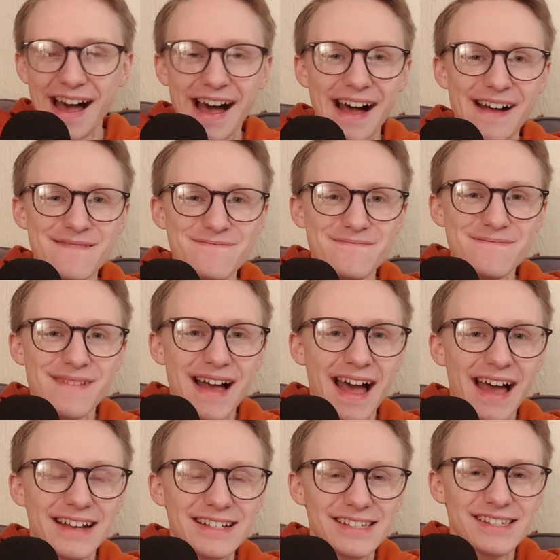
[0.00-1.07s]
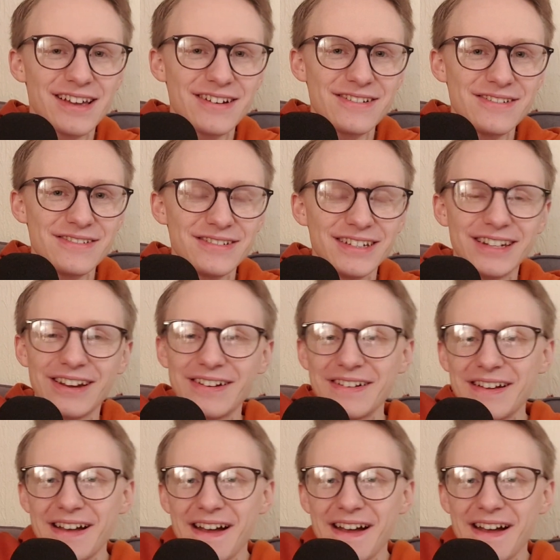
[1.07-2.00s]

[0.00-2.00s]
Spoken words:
And so, you know,